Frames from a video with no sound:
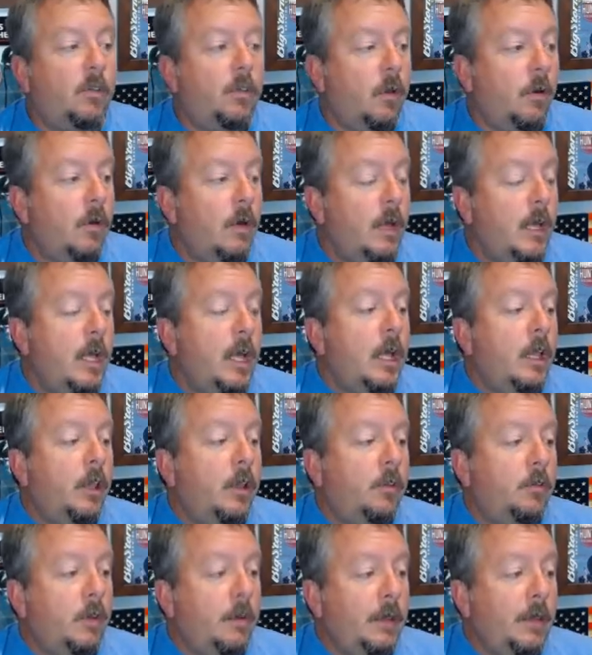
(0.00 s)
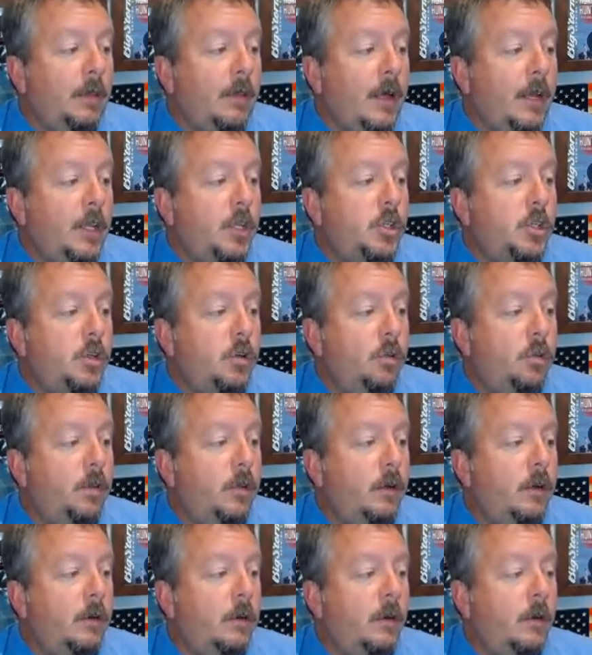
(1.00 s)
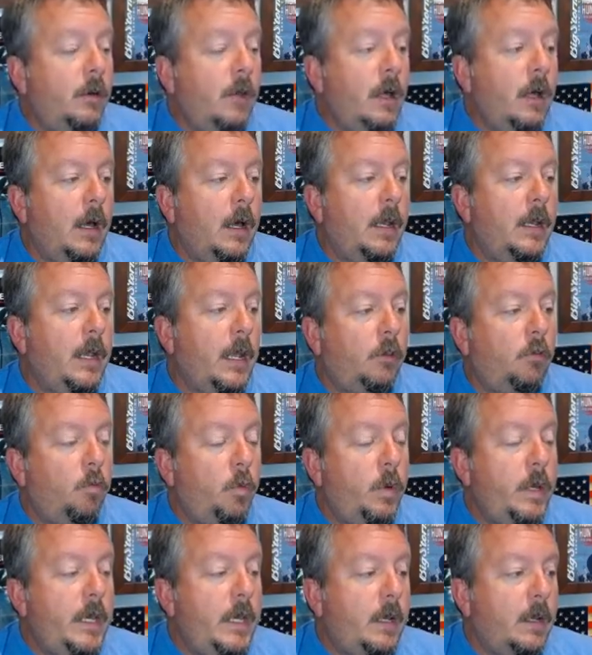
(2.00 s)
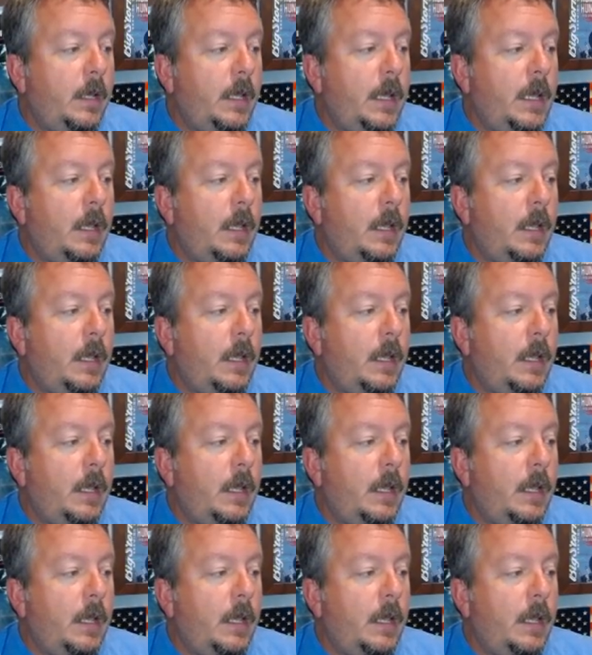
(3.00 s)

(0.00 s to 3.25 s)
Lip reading: So there's going to be a lot of juice here next week,